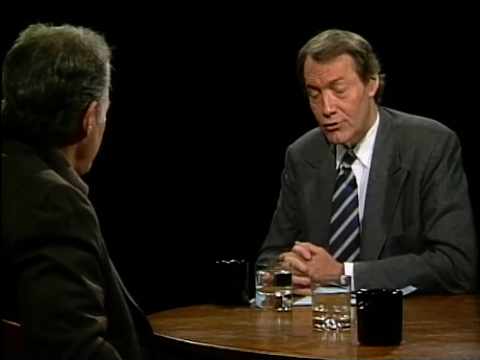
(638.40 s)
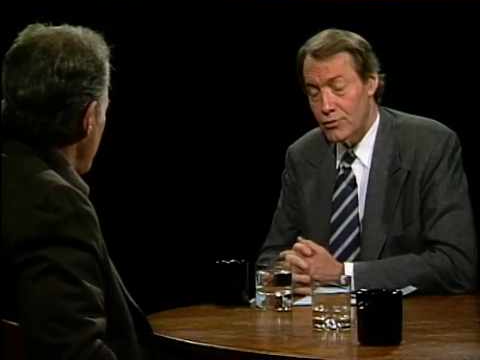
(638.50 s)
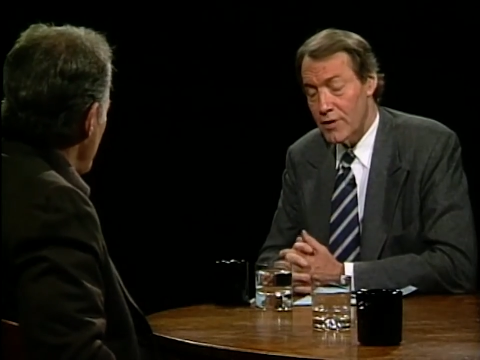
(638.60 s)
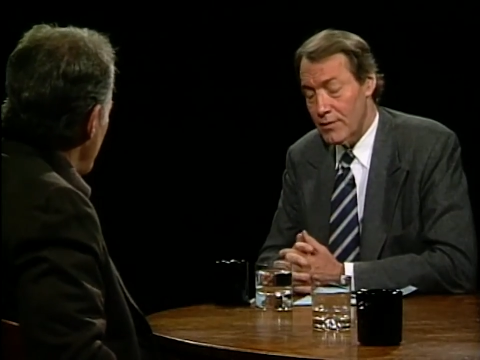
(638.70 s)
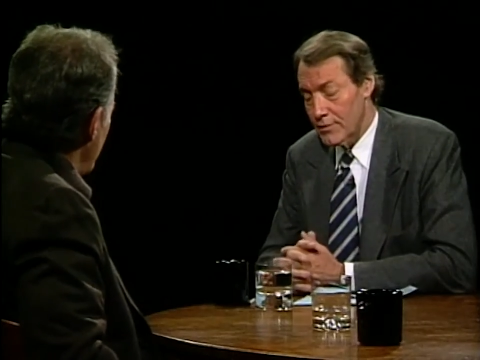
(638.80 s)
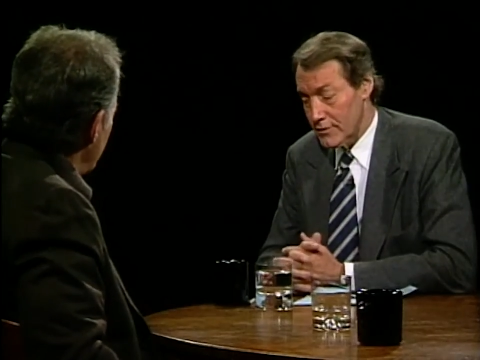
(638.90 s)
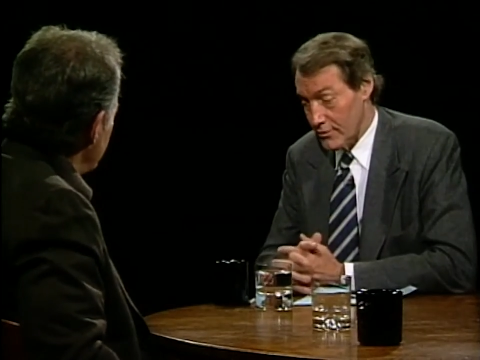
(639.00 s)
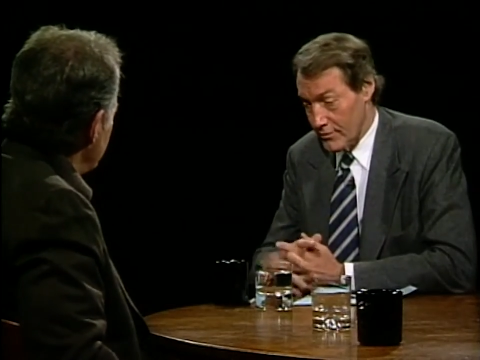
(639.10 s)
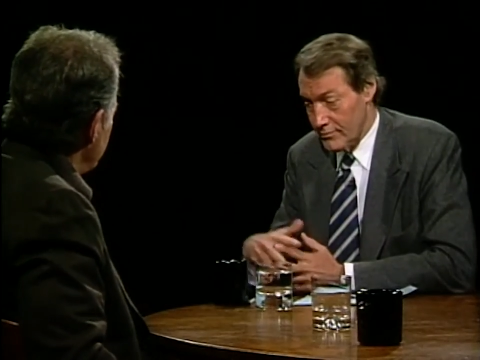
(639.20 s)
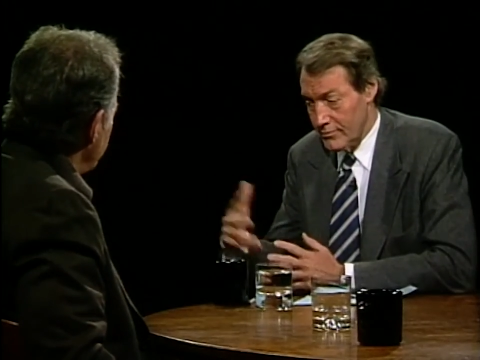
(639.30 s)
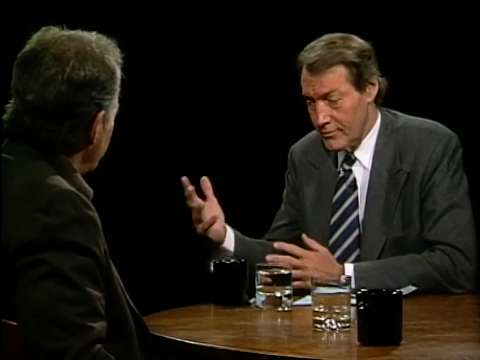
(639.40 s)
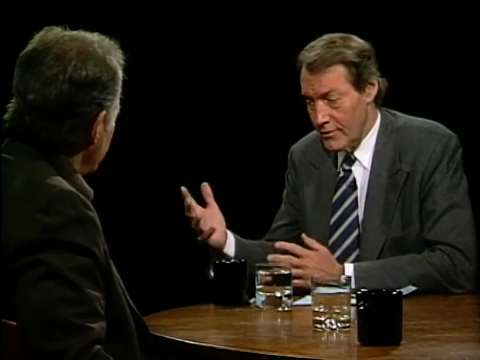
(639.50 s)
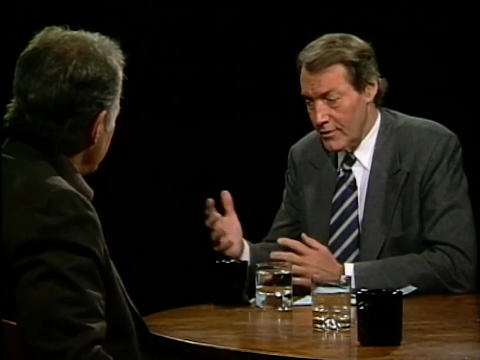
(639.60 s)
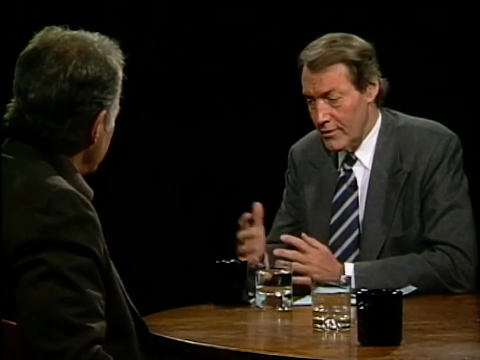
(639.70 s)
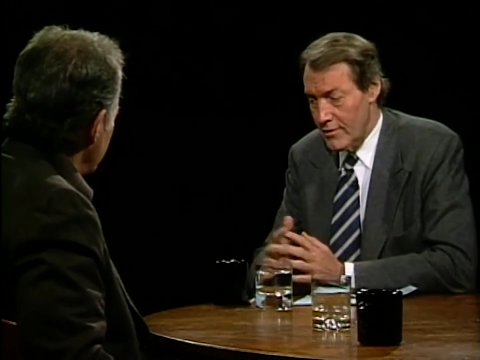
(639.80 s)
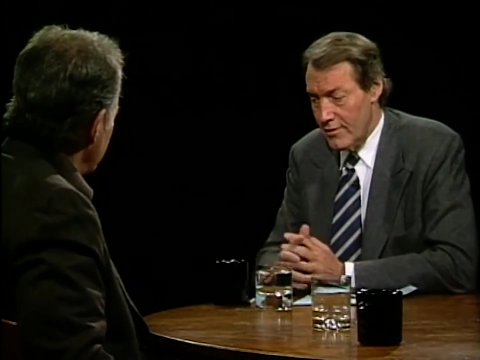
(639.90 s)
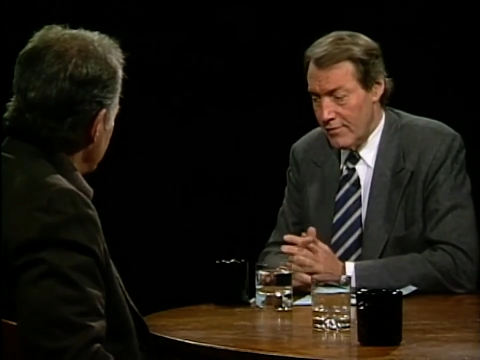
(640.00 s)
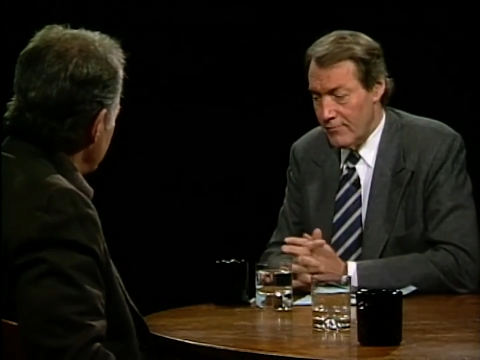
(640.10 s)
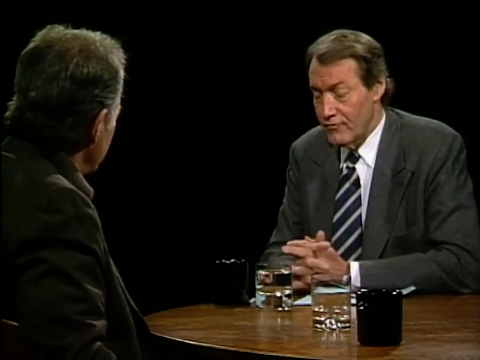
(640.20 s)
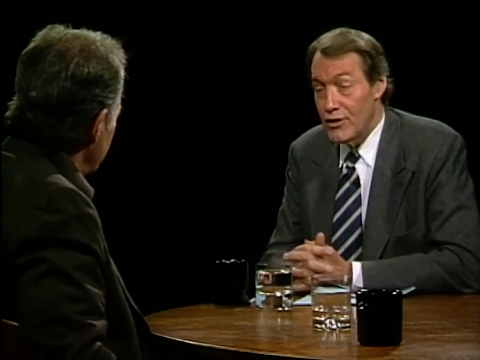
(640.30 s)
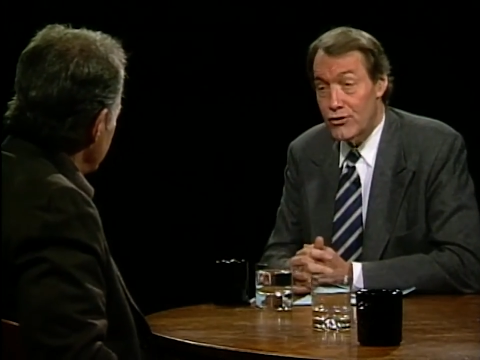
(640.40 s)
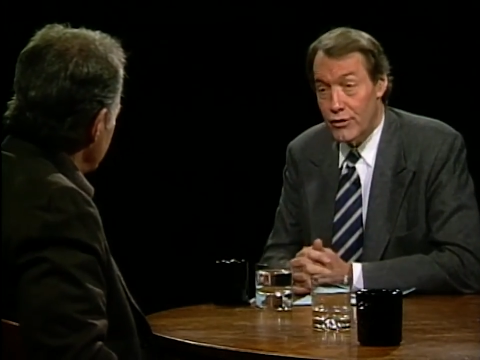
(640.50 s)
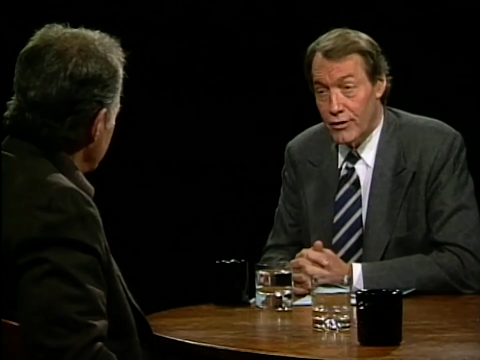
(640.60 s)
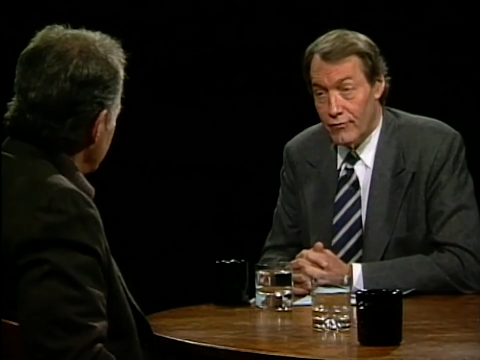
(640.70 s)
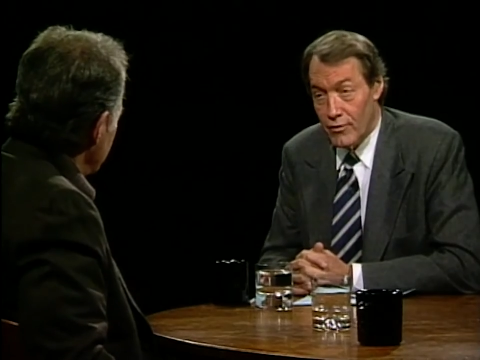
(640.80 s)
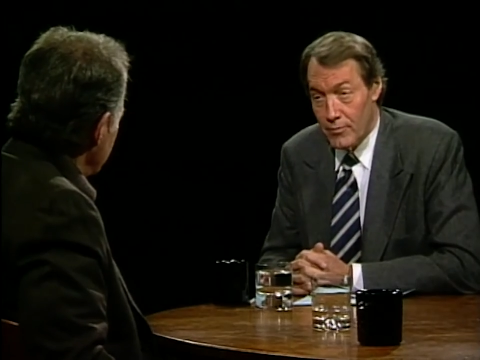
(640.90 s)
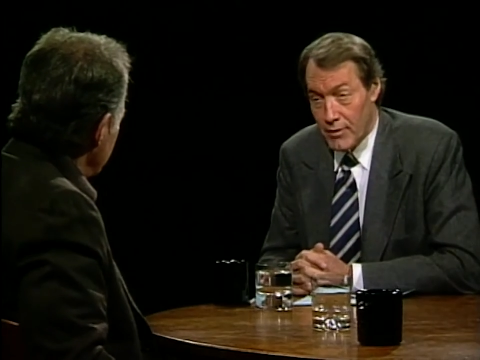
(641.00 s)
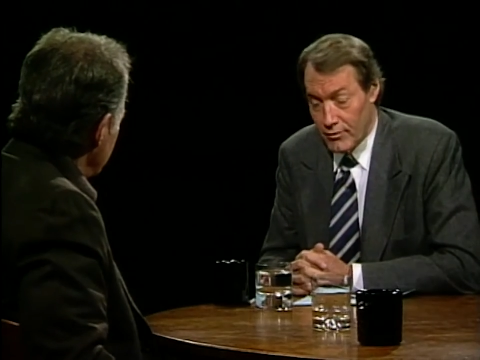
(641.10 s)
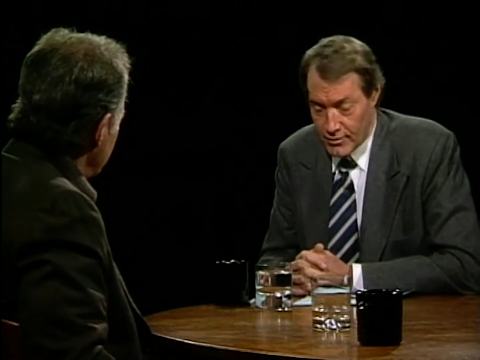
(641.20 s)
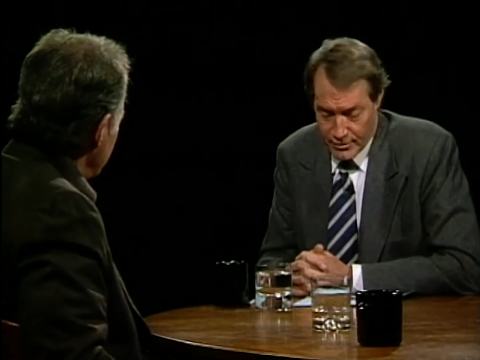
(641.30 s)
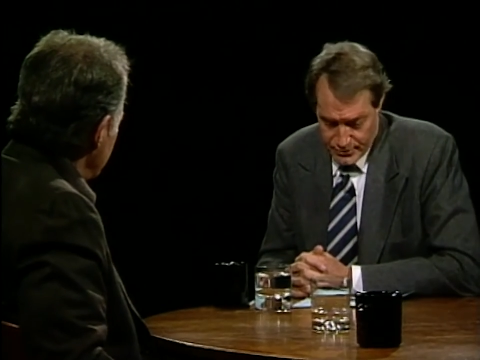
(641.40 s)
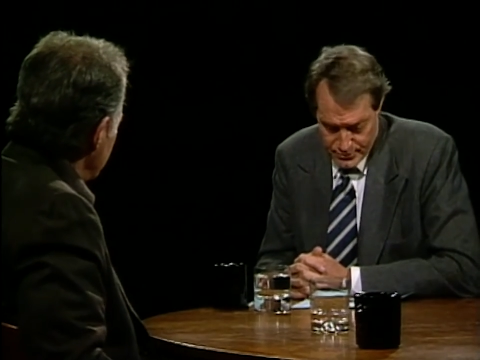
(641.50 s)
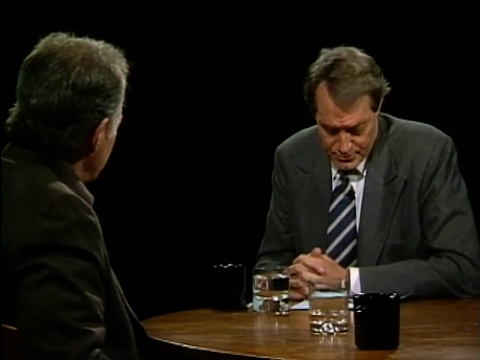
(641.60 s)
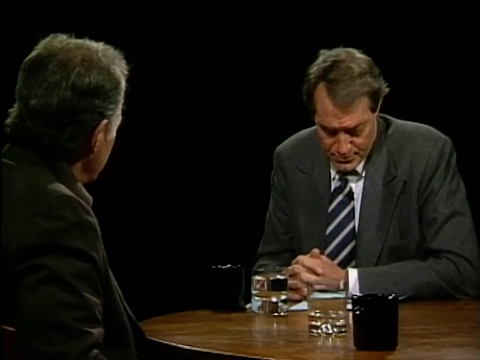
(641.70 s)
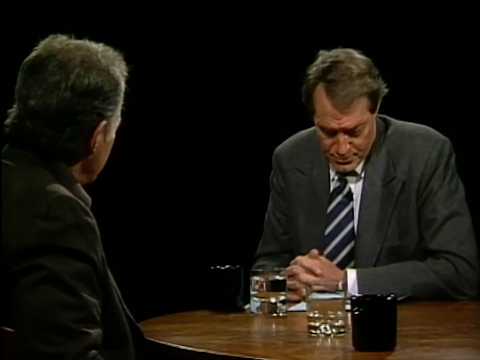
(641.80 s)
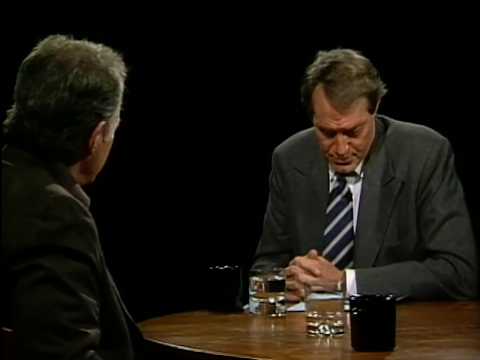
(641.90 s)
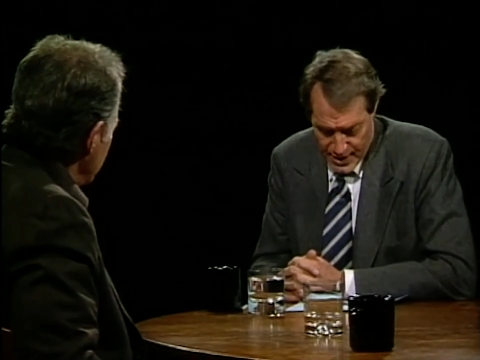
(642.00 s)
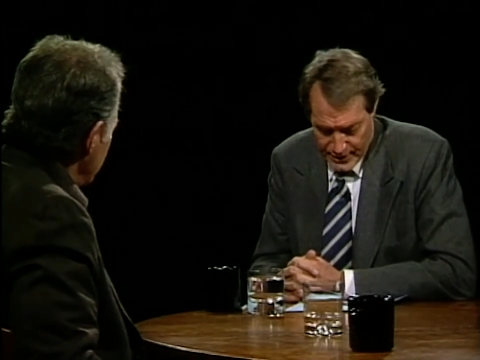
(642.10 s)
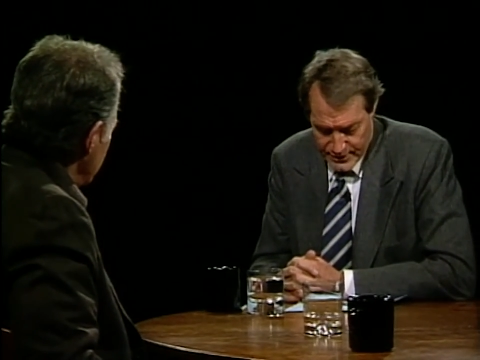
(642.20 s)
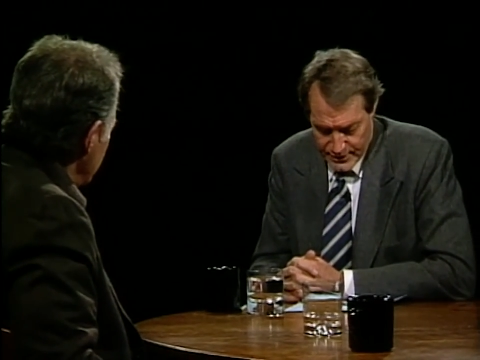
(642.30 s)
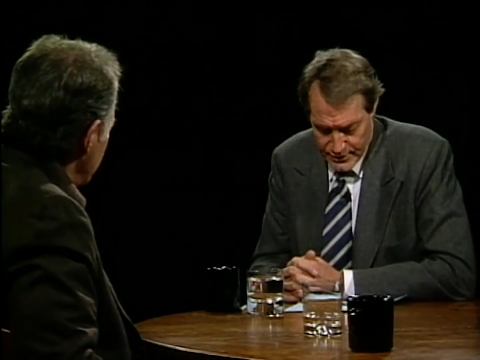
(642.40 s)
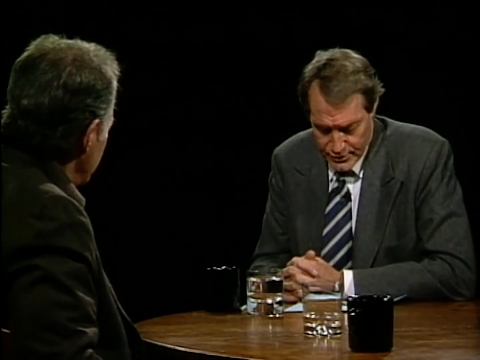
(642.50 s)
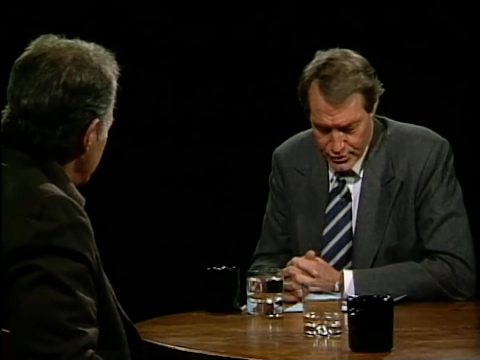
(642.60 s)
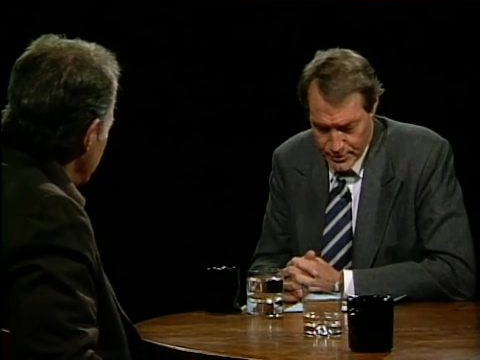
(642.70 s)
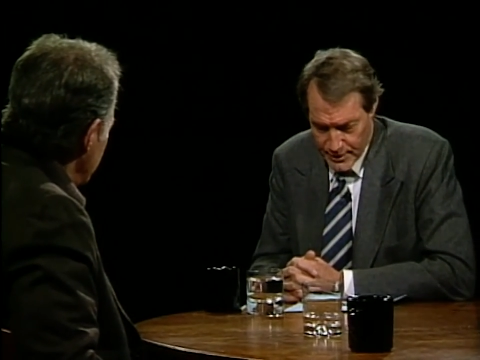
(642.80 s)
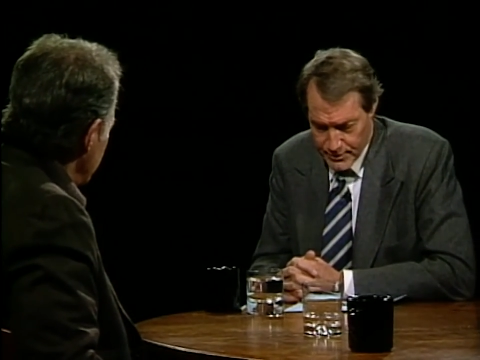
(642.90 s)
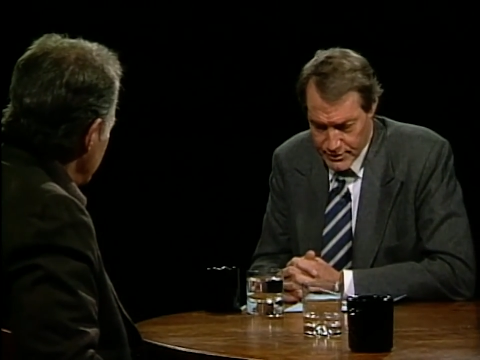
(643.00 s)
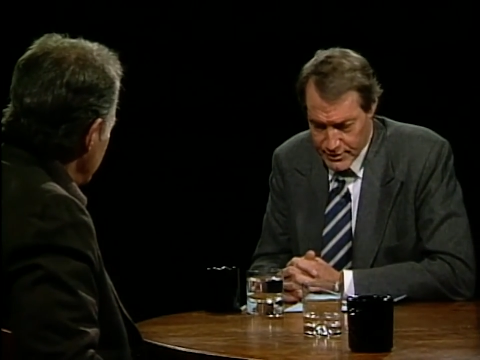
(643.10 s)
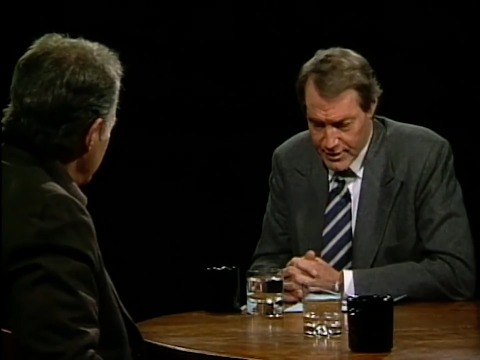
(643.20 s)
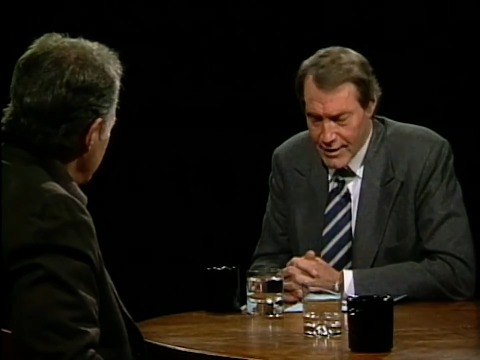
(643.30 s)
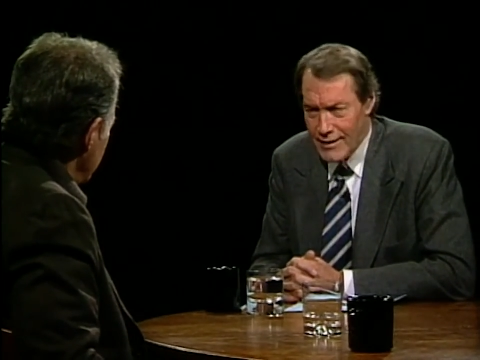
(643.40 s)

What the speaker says: newspapers, or featured in the front on magazines and newspapers,